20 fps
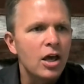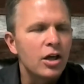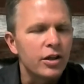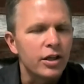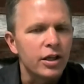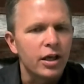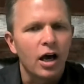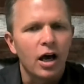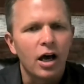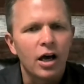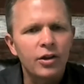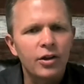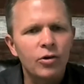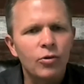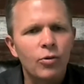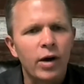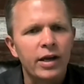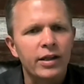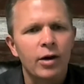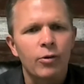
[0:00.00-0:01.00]
The other
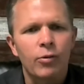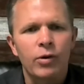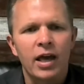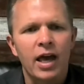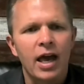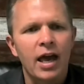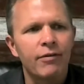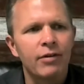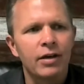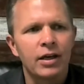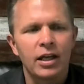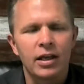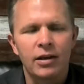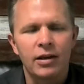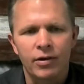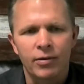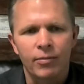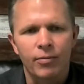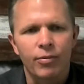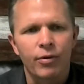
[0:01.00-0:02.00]
way that we have an
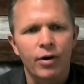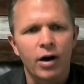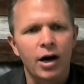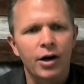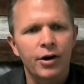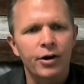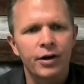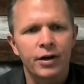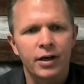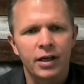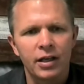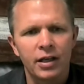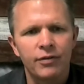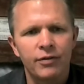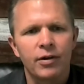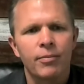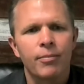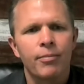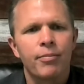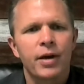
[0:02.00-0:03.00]
even broader and
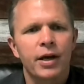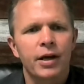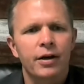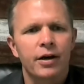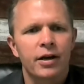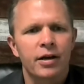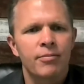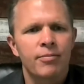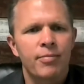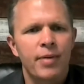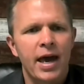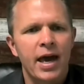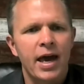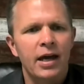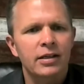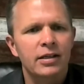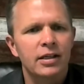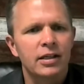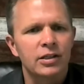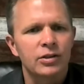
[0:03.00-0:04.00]
even bigger
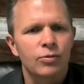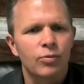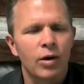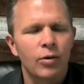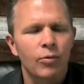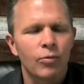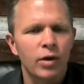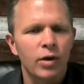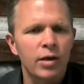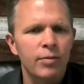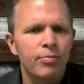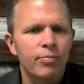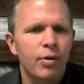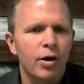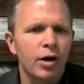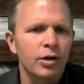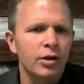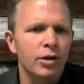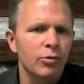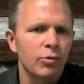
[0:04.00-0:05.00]
impact is when we
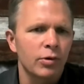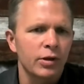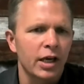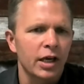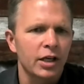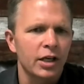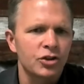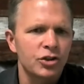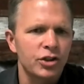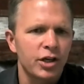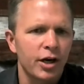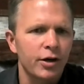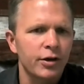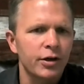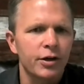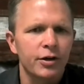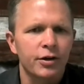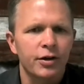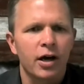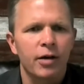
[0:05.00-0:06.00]
partner with a
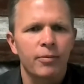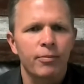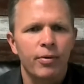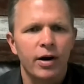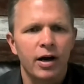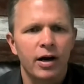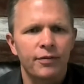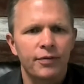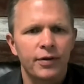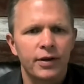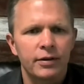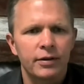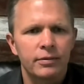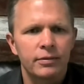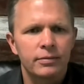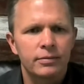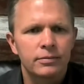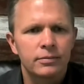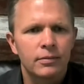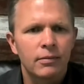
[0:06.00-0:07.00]
charity or nonprofit,
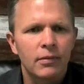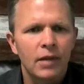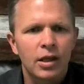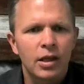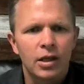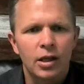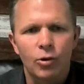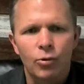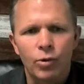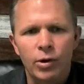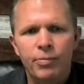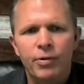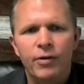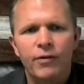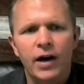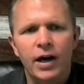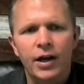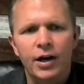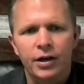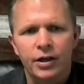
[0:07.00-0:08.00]
we
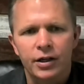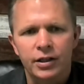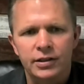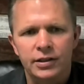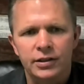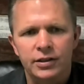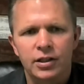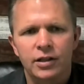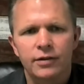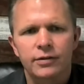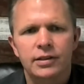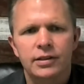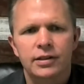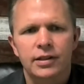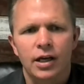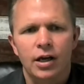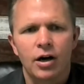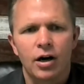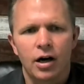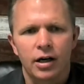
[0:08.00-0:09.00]
provide our goods and services
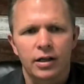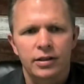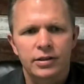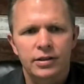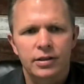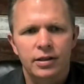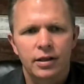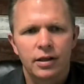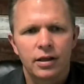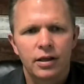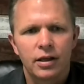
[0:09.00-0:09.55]
at cost.